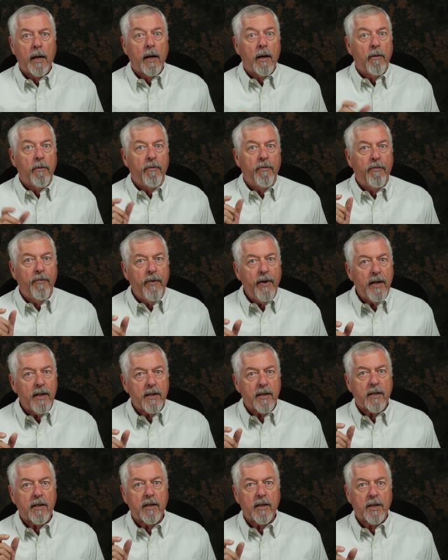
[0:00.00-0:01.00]

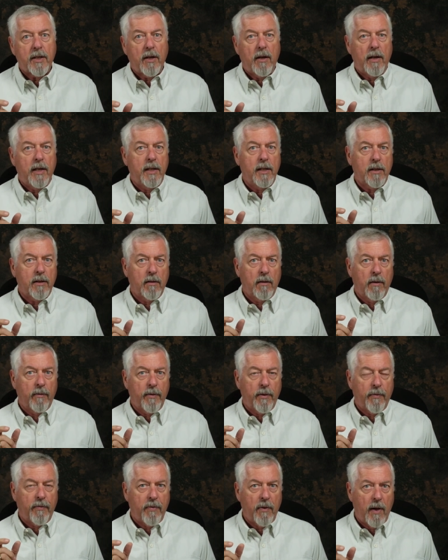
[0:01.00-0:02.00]
fits the size of
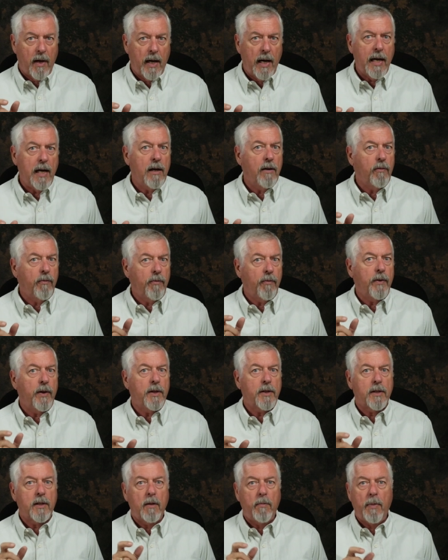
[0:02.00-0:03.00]
the fly and
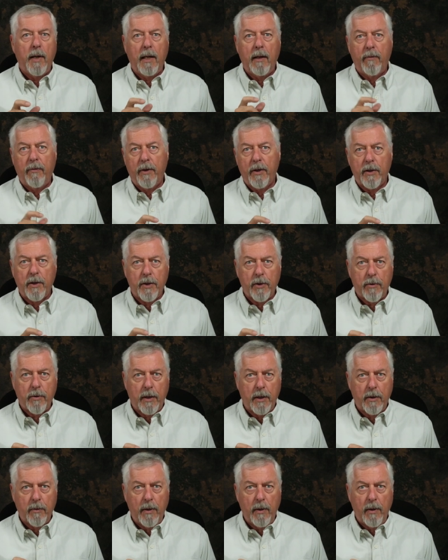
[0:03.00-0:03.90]
fits the bait fish it's trying to